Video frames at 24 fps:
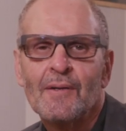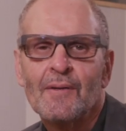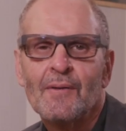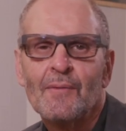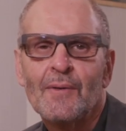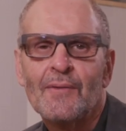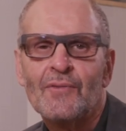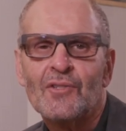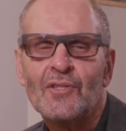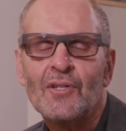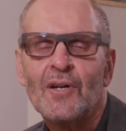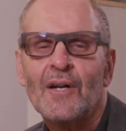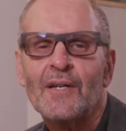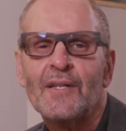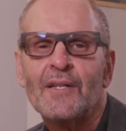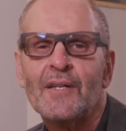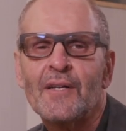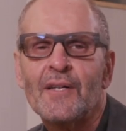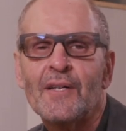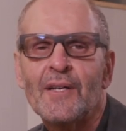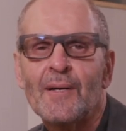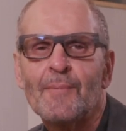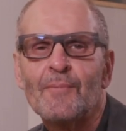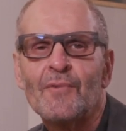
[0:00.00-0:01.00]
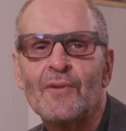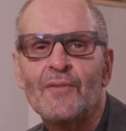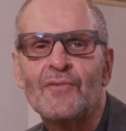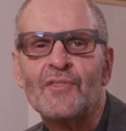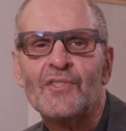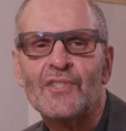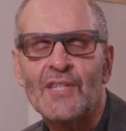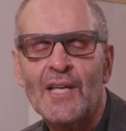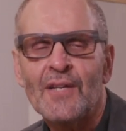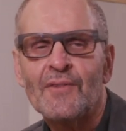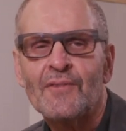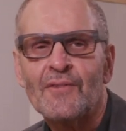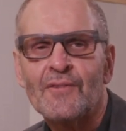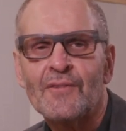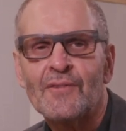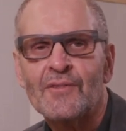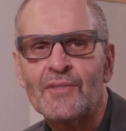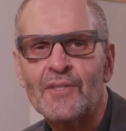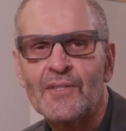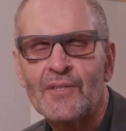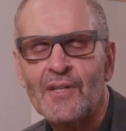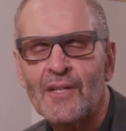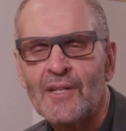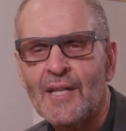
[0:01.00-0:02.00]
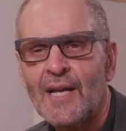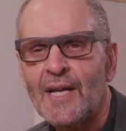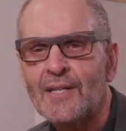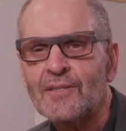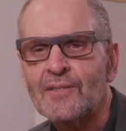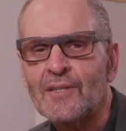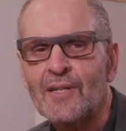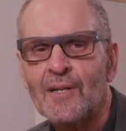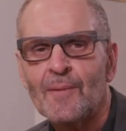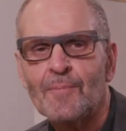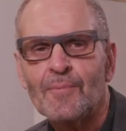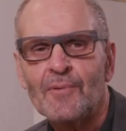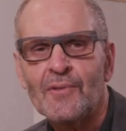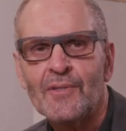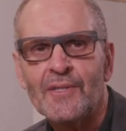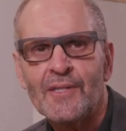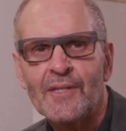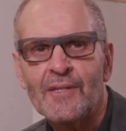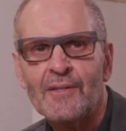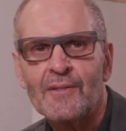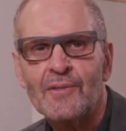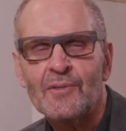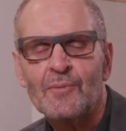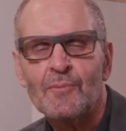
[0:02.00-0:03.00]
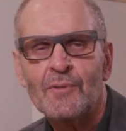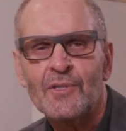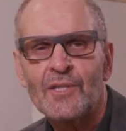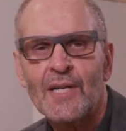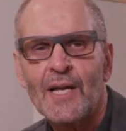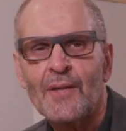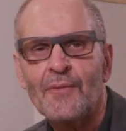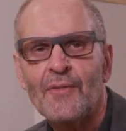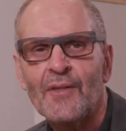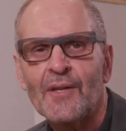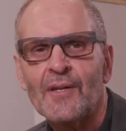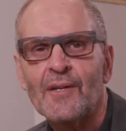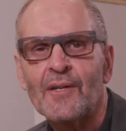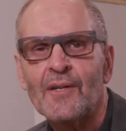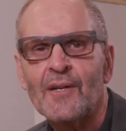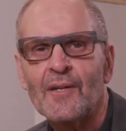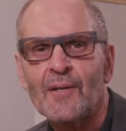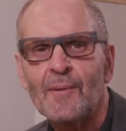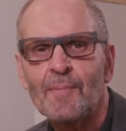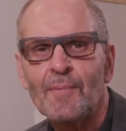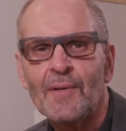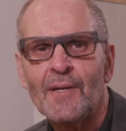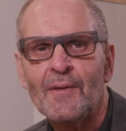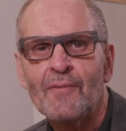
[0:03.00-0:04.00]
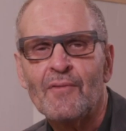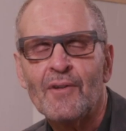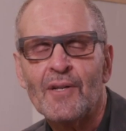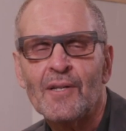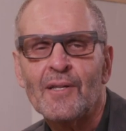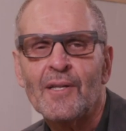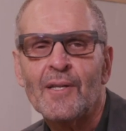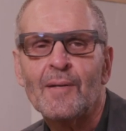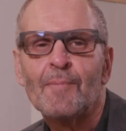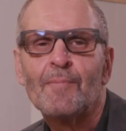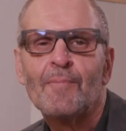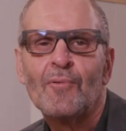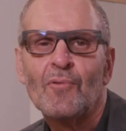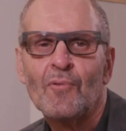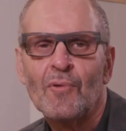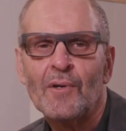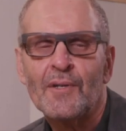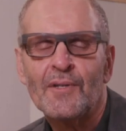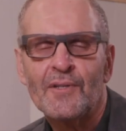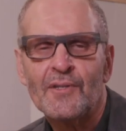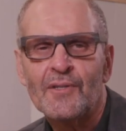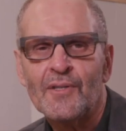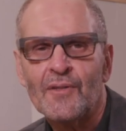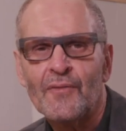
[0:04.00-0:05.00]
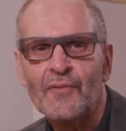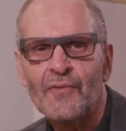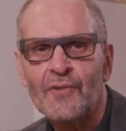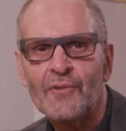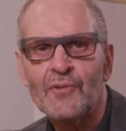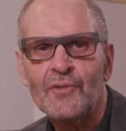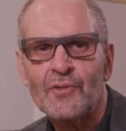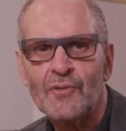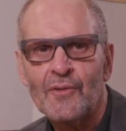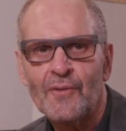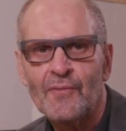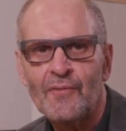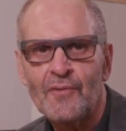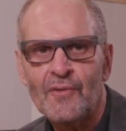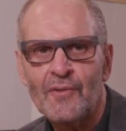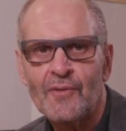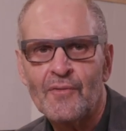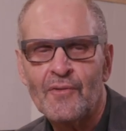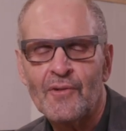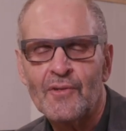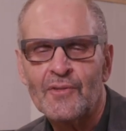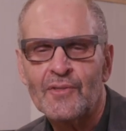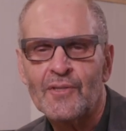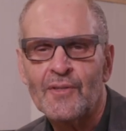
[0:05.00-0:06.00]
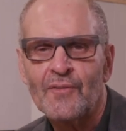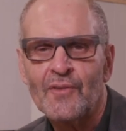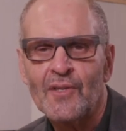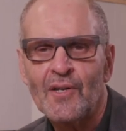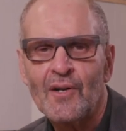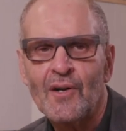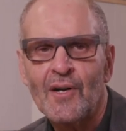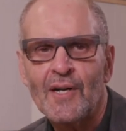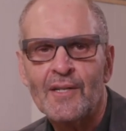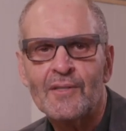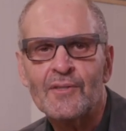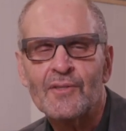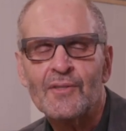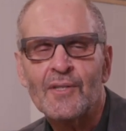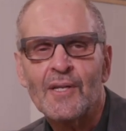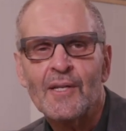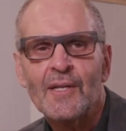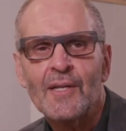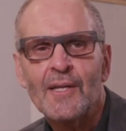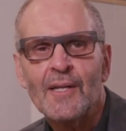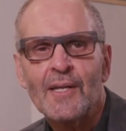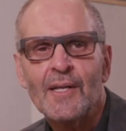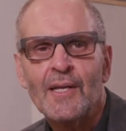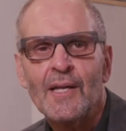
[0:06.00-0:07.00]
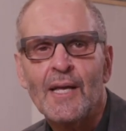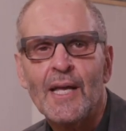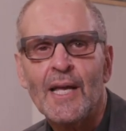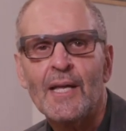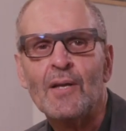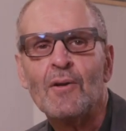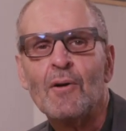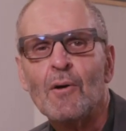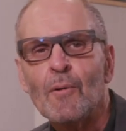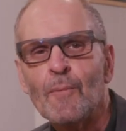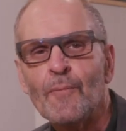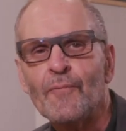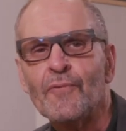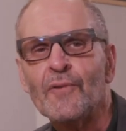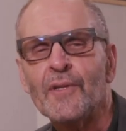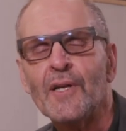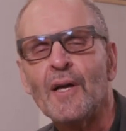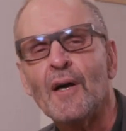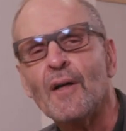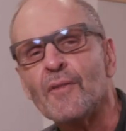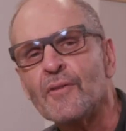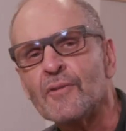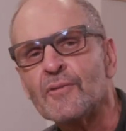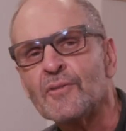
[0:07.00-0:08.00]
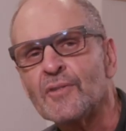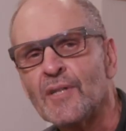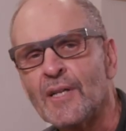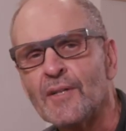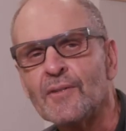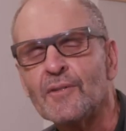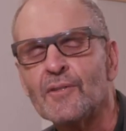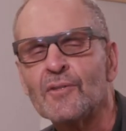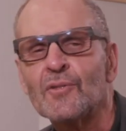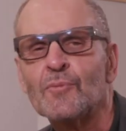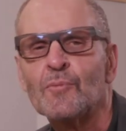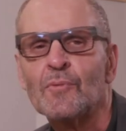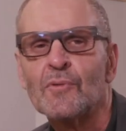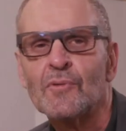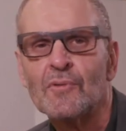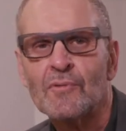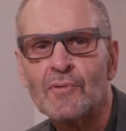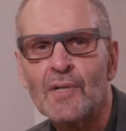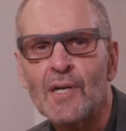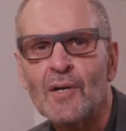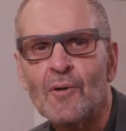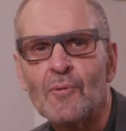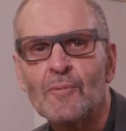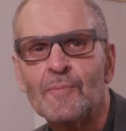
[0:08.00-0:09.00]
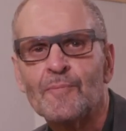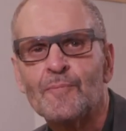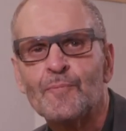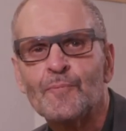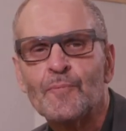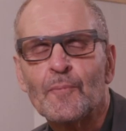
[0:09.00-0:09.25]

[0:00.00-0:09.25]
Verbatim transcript: We've started a number of centers in the last couple of years, which I think are going to be really important to the future of the University of the Arts, and hopefully other centers will grow.